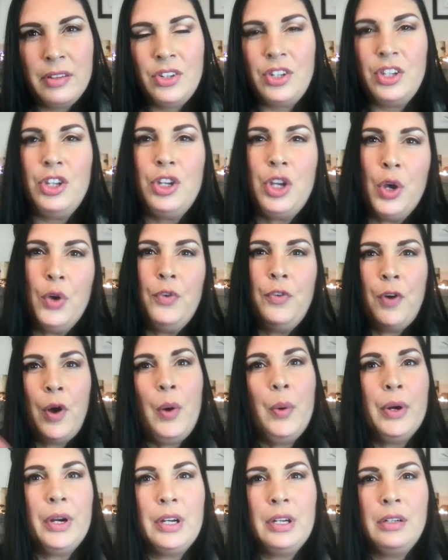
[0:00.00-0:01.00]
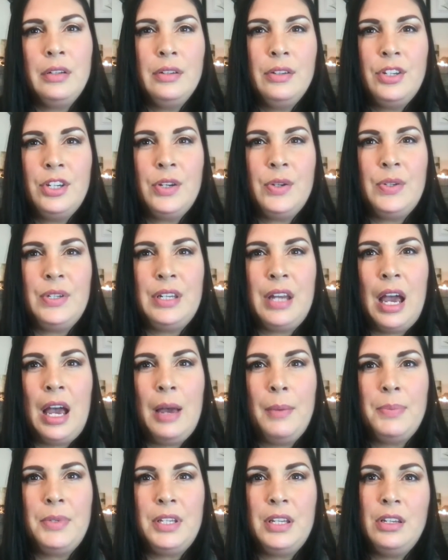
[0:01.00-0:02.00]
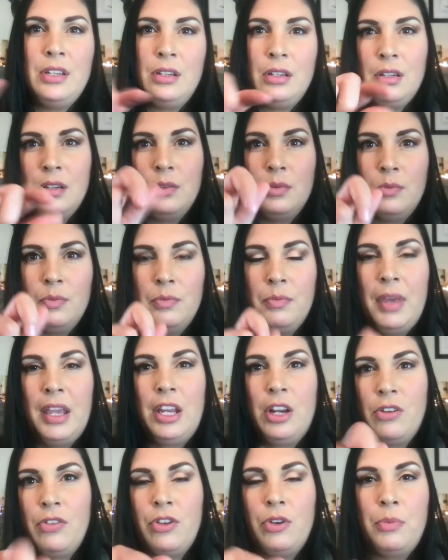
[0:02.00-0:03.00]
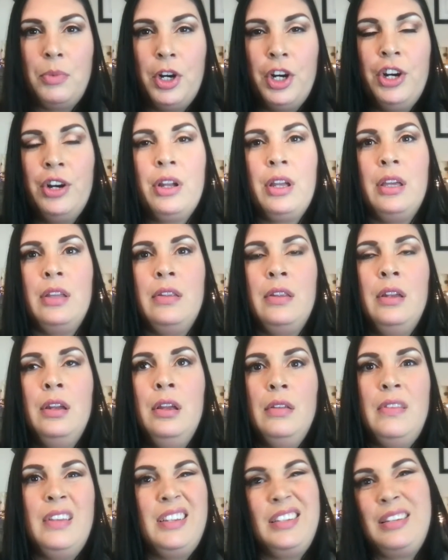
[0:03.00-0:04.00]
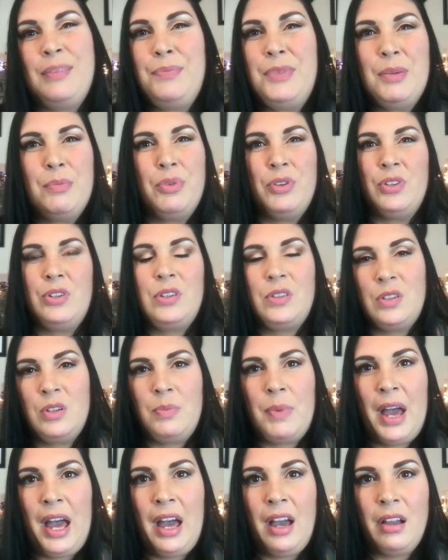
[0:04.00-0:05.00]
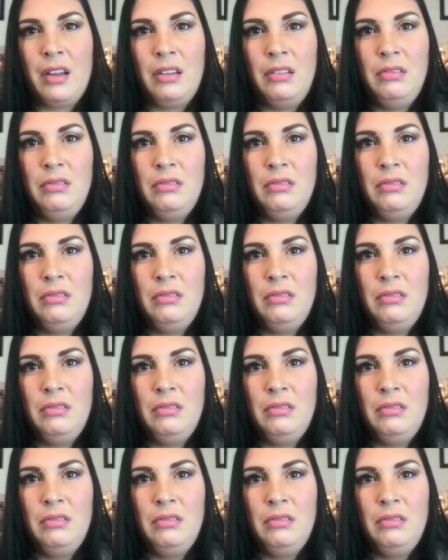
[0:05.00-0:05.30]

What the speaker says: So you go forward 2 steps and make your little mark, and then something pushes you back.